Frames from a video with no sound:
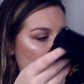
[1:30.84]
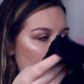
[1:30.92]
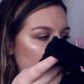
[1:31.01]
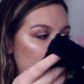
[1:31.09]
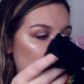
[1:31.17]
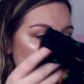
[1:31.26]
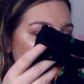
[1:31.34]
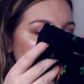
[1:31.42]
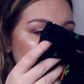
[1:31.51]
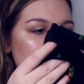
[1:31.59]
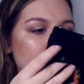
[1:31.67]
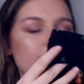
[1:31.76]
I
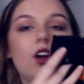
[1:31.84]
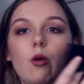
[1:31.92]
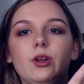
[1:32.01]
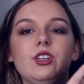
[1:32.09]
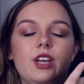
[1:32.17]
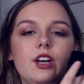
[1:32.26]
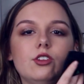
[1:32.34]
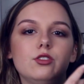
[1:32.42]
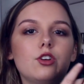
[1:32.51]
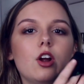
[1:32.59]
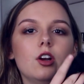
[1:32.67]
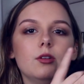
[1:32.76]
wasn't going to get a
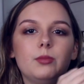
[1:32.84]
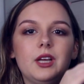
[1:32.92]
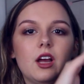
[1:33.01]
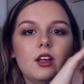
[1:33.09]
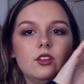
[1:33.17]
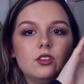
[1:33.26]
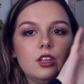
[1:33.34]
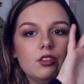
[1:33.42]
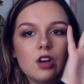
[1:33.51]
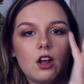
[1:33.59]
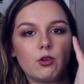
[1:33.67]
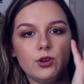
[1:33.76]
skirt because
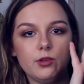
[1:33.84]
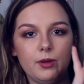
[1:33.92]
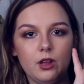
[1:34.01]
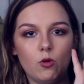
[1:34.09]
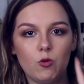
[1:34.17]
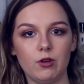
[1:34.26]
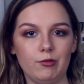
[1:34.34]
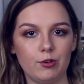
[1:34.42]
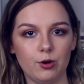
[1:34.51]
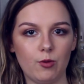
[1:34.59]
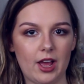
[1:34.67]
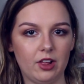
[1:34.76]
it's not going to be warm
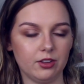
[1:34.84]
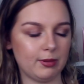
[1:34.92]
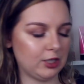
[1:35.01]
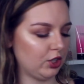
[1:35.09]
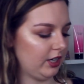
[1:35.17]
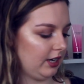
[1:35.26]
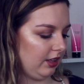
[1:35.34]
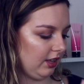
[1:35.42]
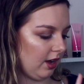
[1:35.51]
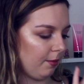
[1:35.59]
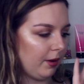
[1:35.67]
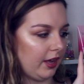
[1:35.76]
for a while, especially in
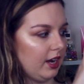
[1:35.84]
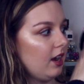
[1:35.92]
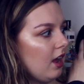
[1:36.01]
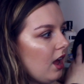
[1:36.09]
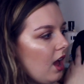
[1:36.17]
Ithaca, but